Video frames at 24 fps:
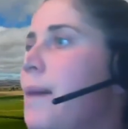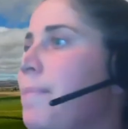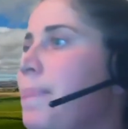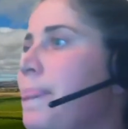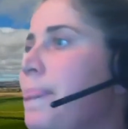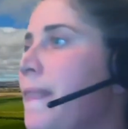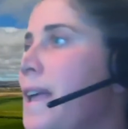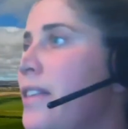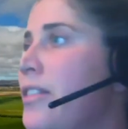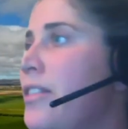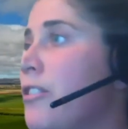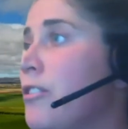
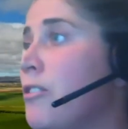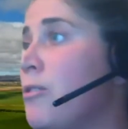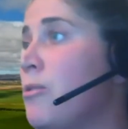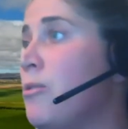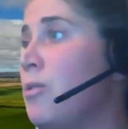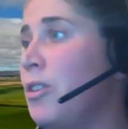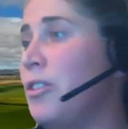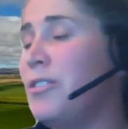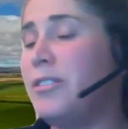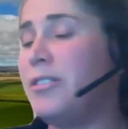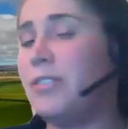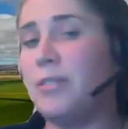And they're
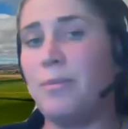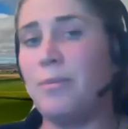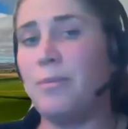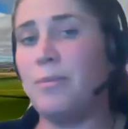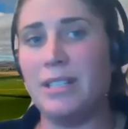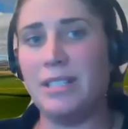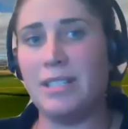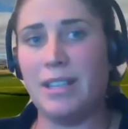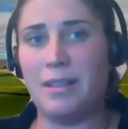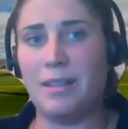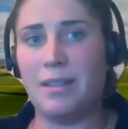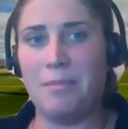all lucerne
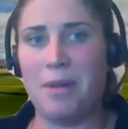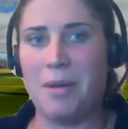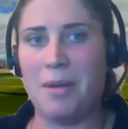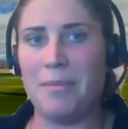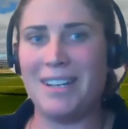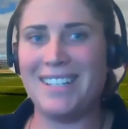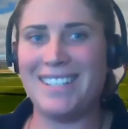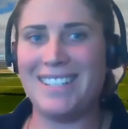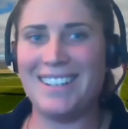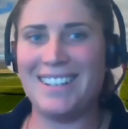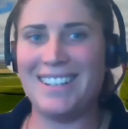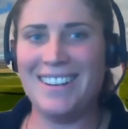ones at the
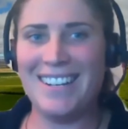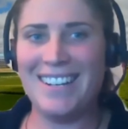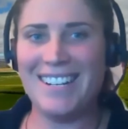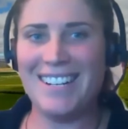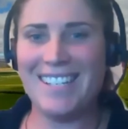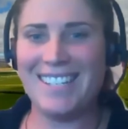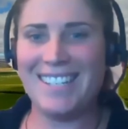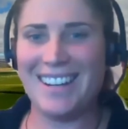moment, Derrick.